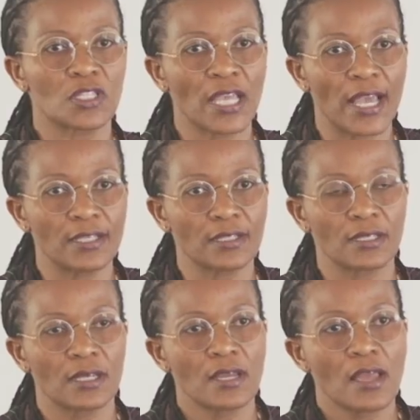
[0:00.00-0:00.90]

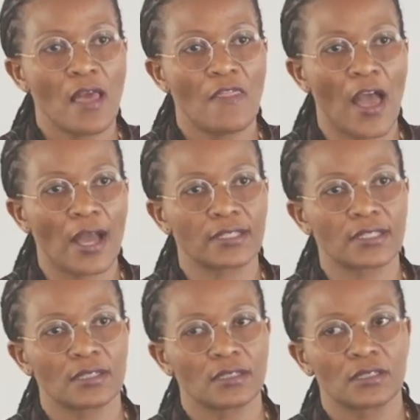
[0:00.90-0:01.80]
says
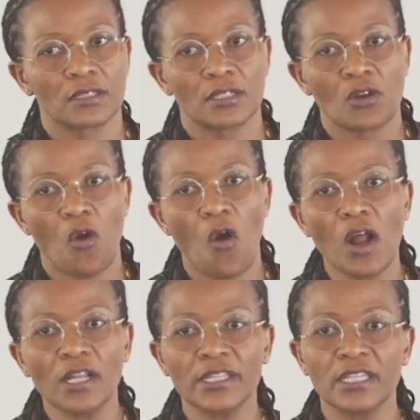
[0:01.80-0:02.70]
that
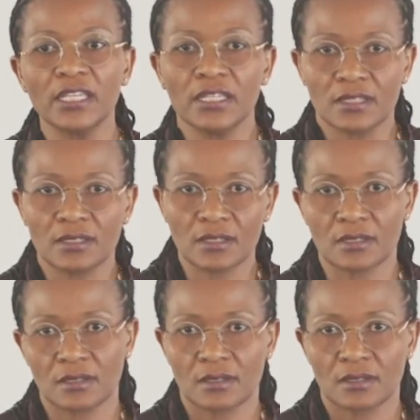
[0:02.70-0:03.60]
all
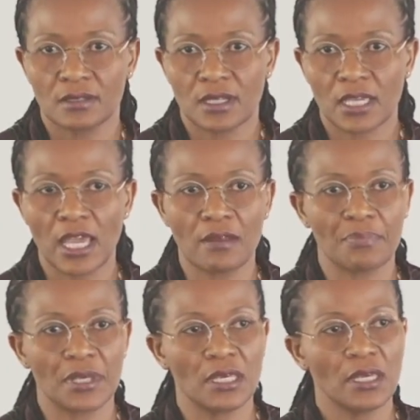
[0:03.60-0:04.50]
these can
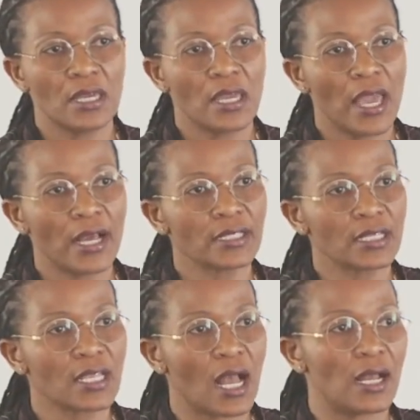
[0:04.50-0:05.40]
be
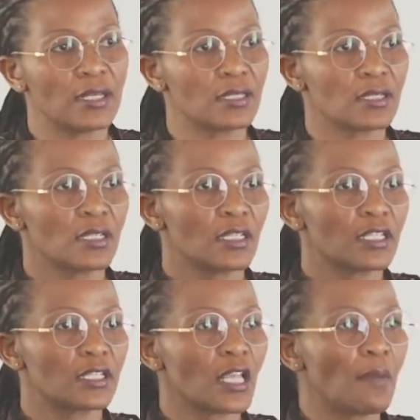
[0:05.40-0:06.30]
exercised
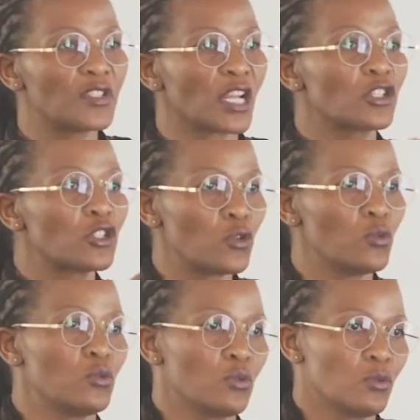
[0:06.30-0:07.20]
subject
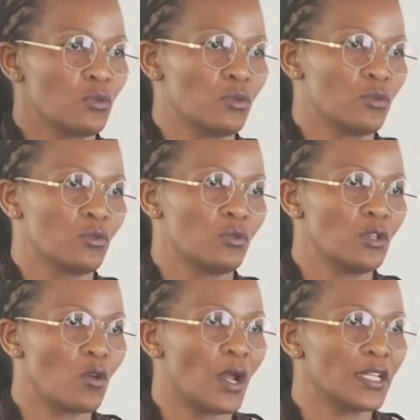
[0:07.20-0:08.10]
to
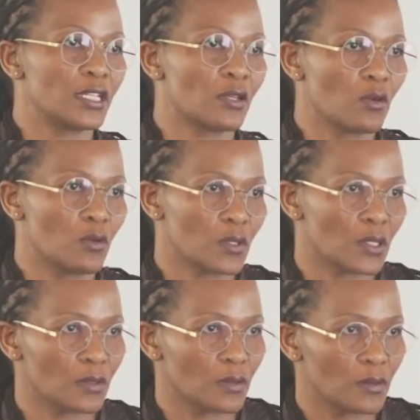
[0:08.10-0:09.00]
equality
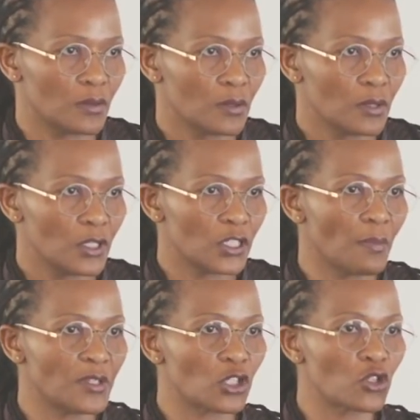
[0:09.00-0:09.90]
clause.
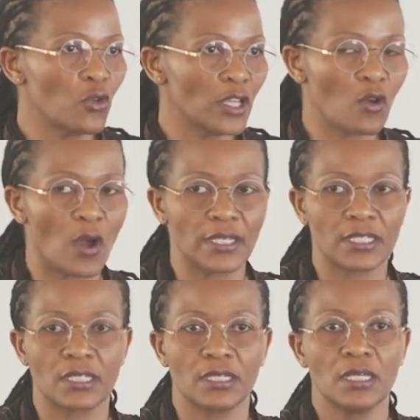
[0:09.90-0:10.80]
Subject to
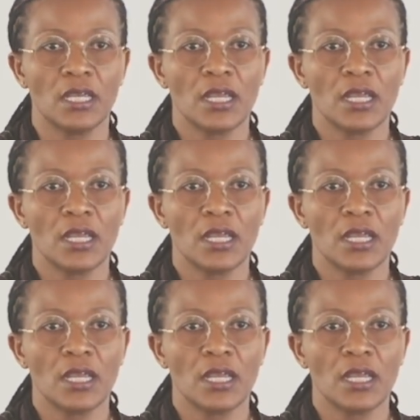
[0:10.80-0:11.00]
equality,